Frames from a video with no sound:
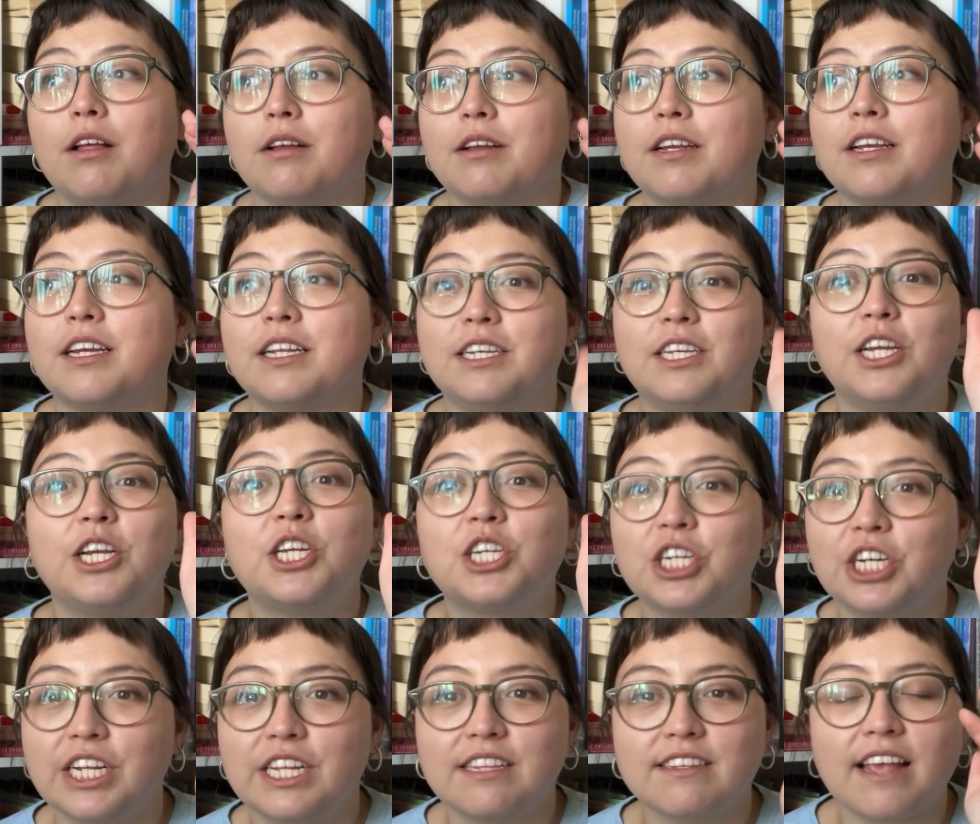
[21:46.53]

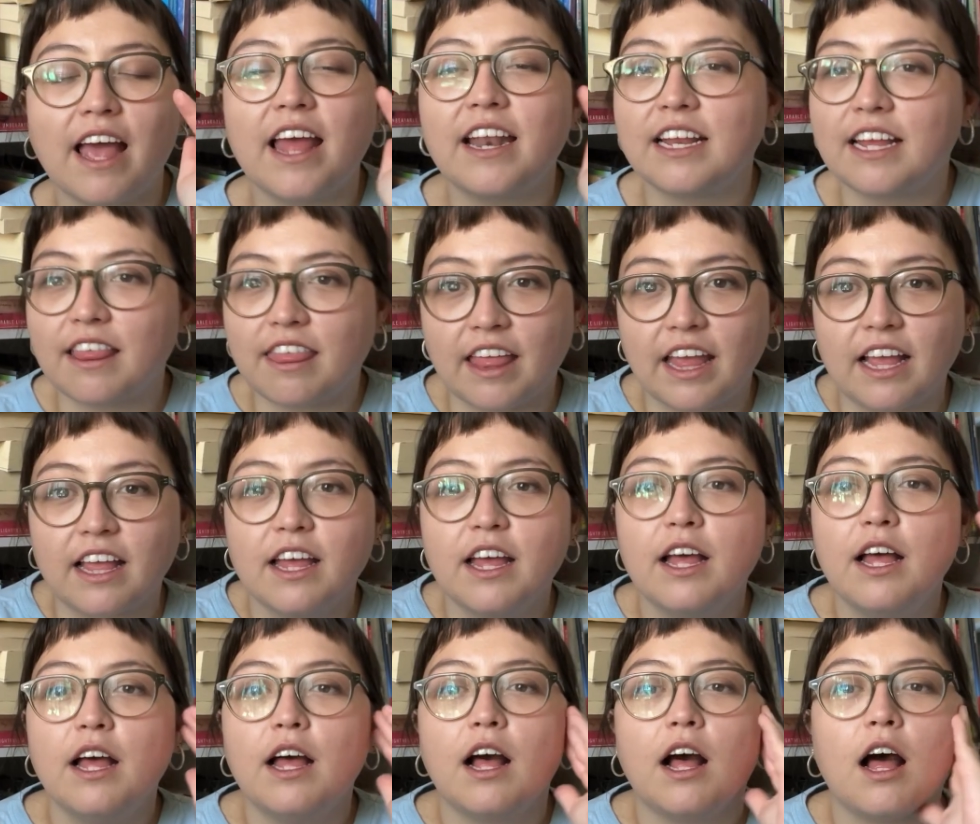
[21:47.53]
conditions, anything,
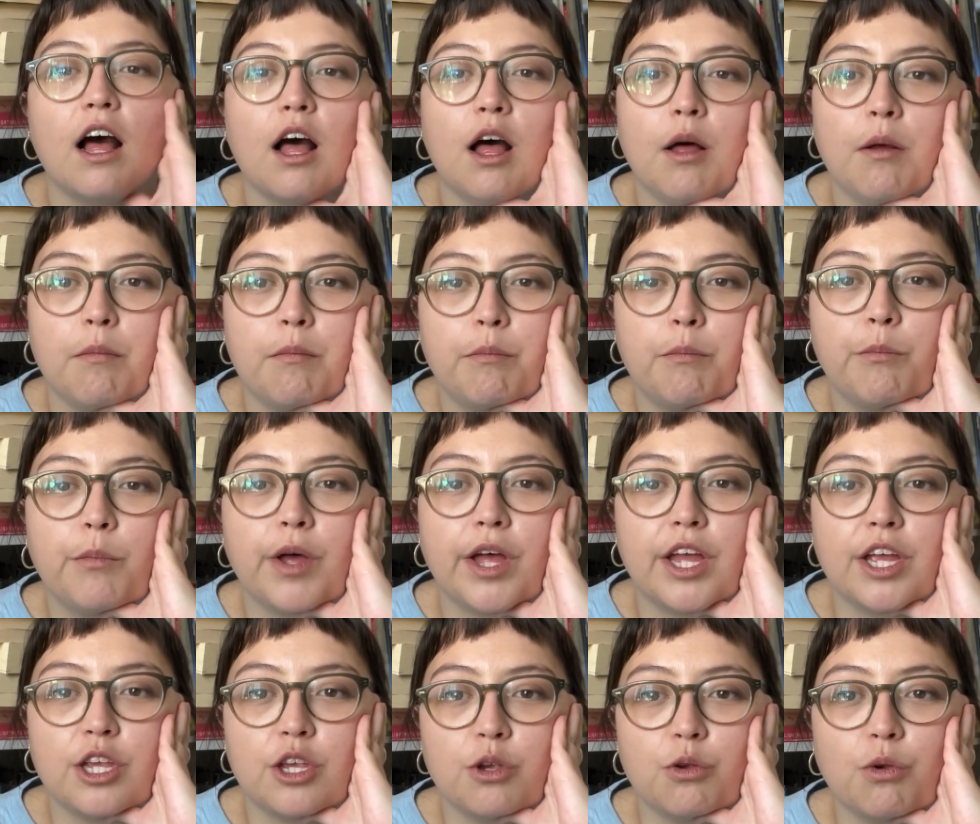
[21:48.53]

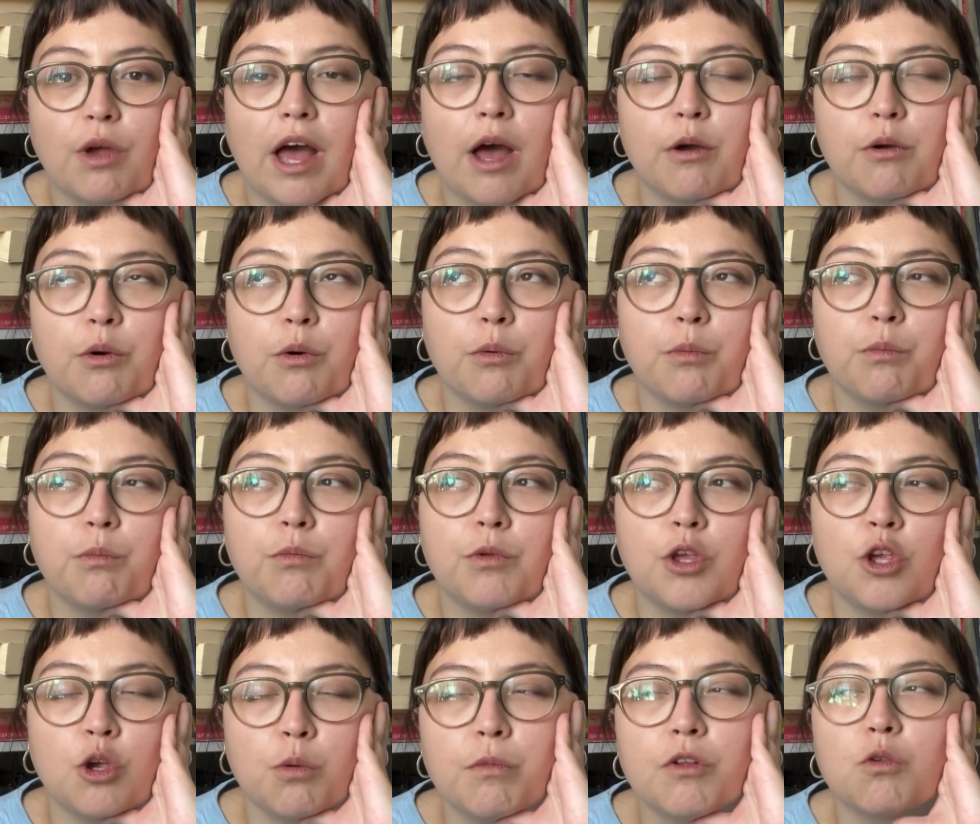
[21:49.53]
but you how
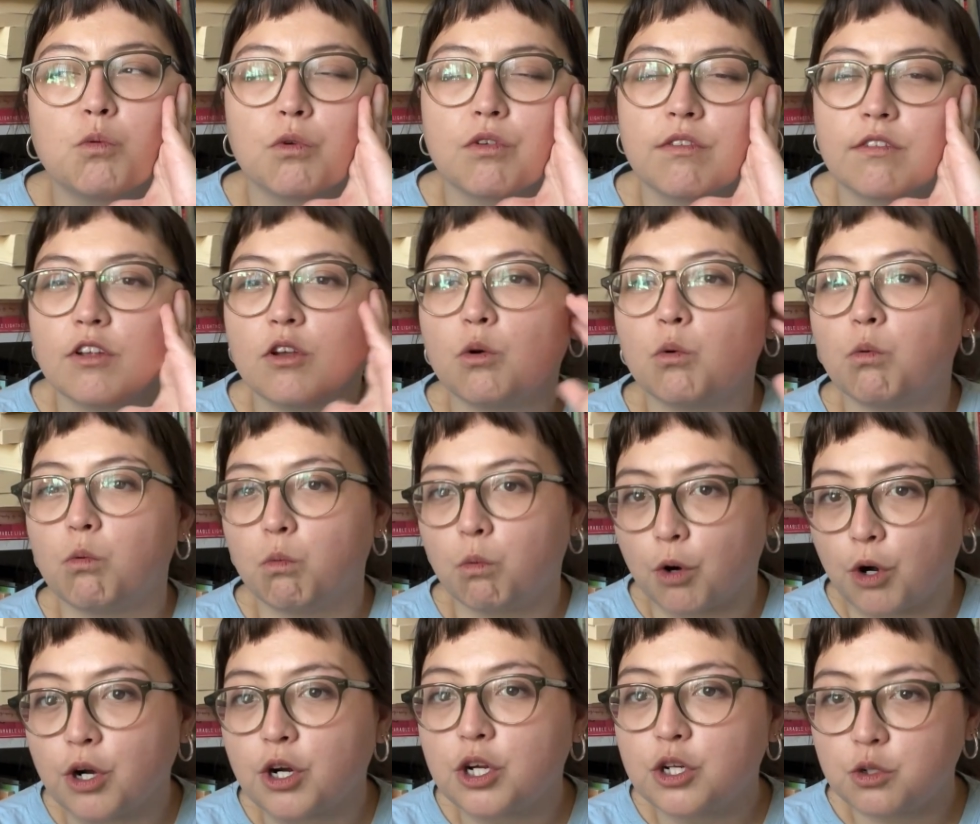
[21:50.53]
humans will still
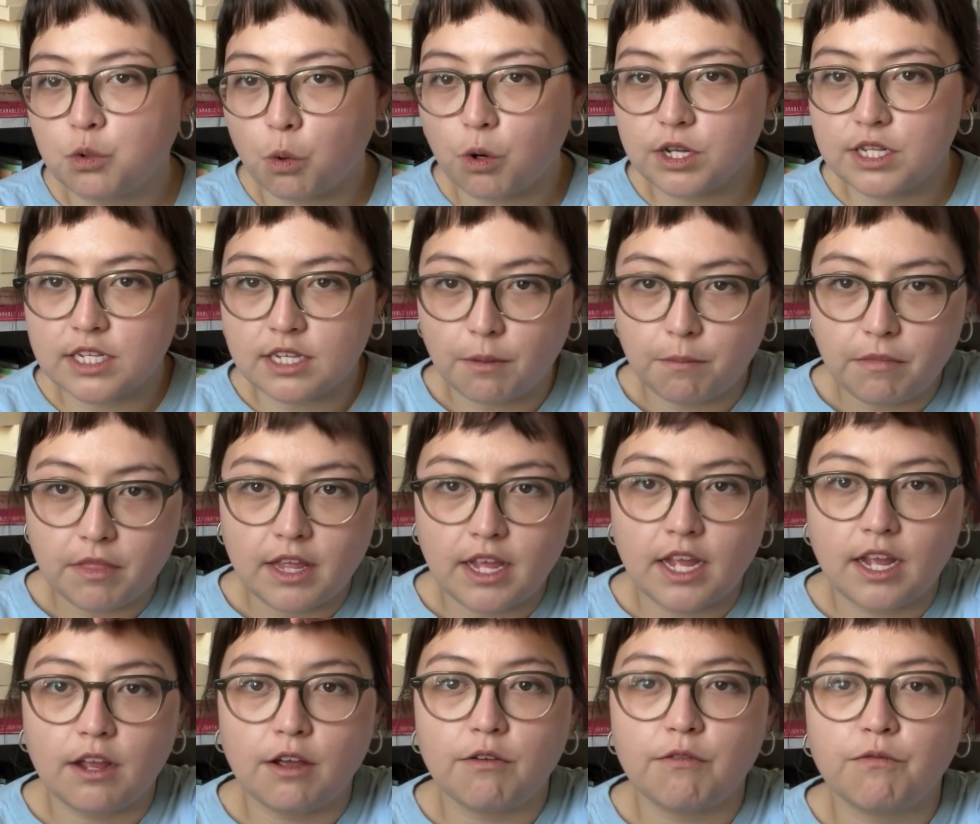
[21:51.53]
work towards
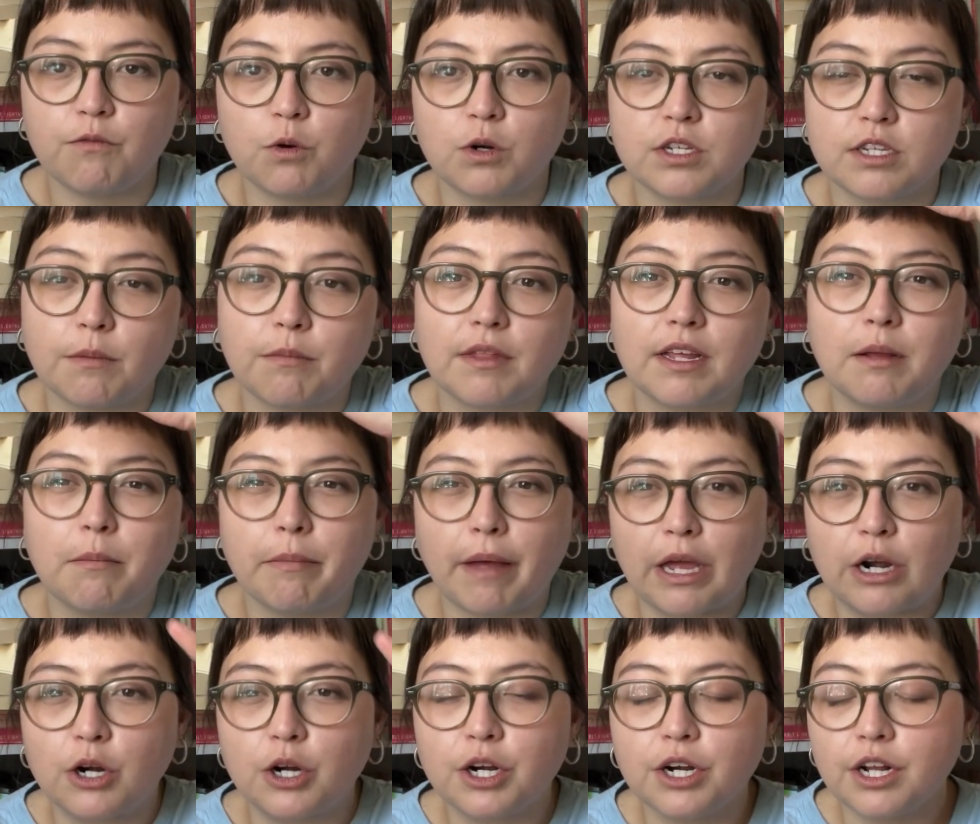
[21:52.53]
something for something
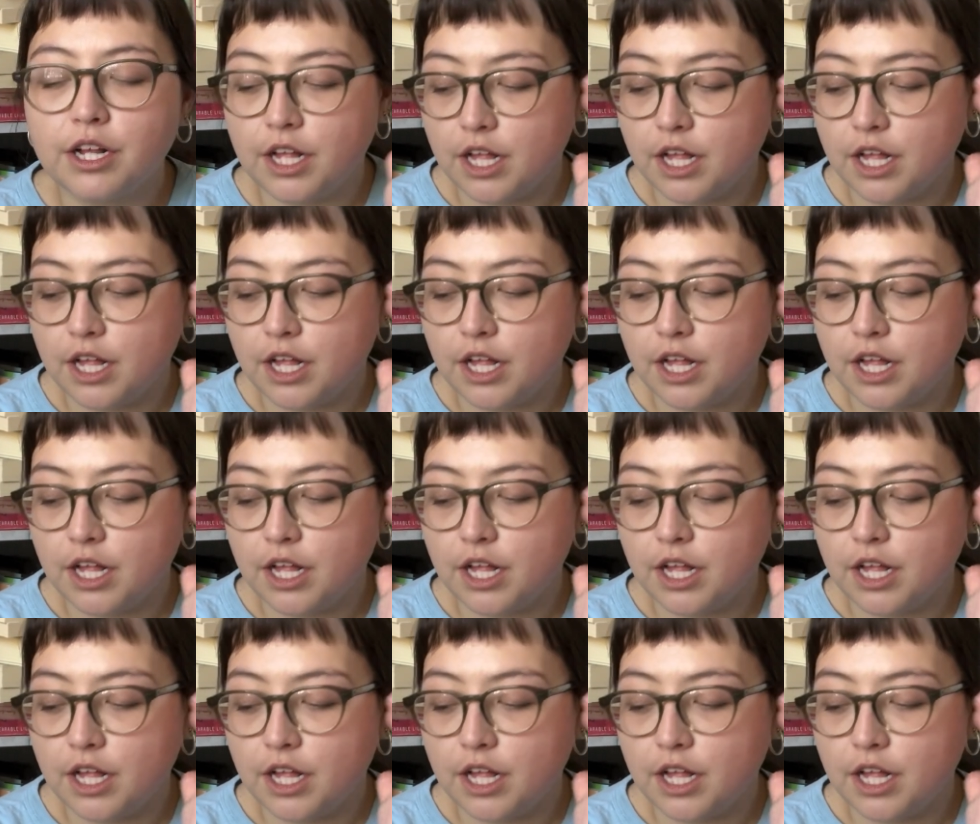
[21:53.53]
better.